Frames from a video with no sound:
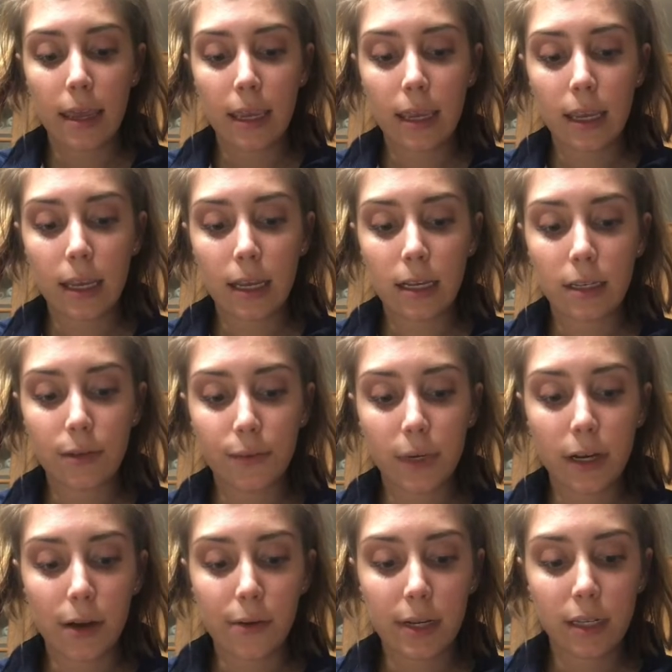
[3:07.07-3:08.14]
and we're
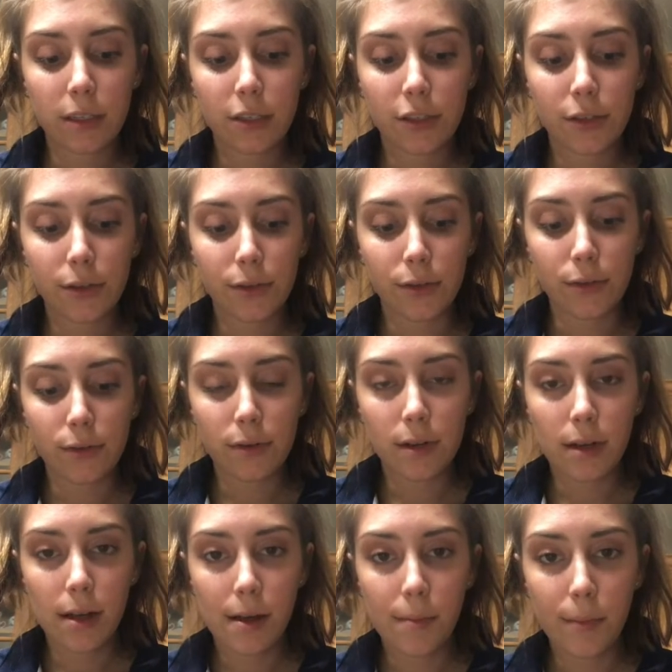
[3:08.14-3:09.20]
going to
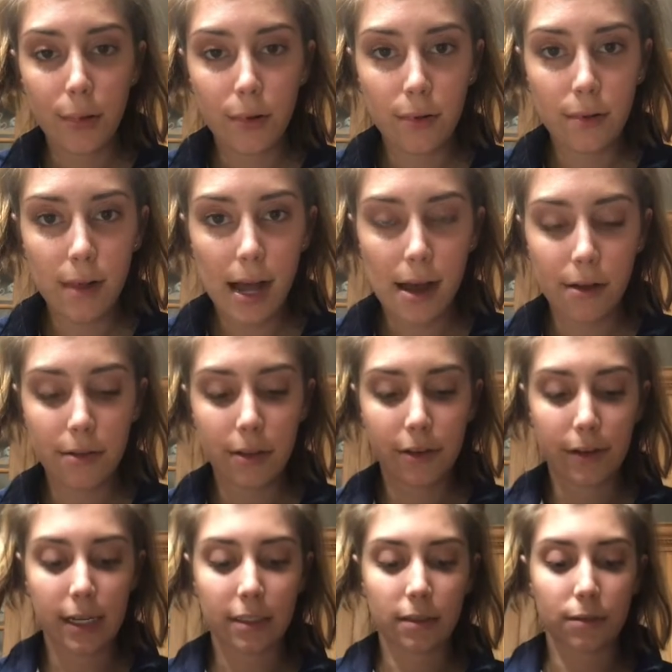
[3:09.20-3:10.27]
pull out the
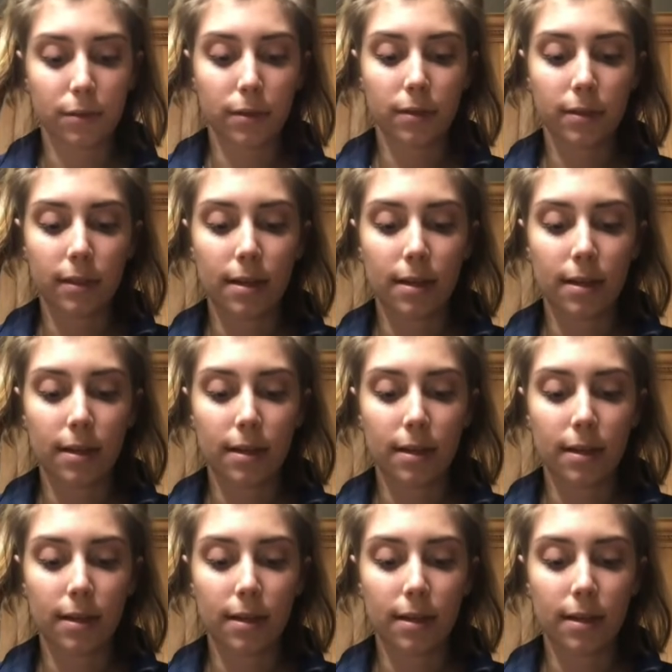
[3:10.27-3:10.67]
crescent rolls,